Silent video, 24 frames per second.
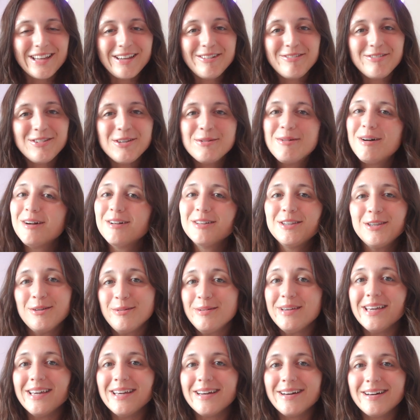If you are new
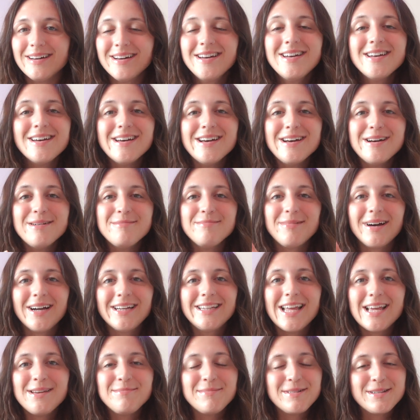here, my
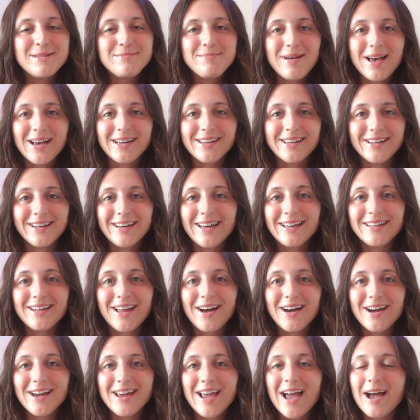name is Becca and
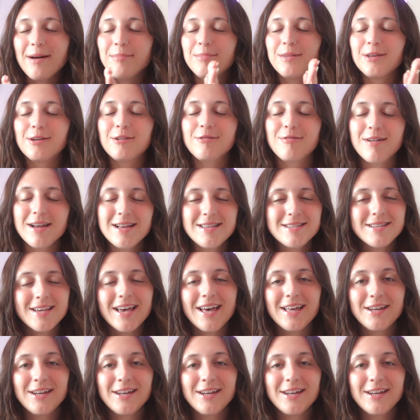I am the creator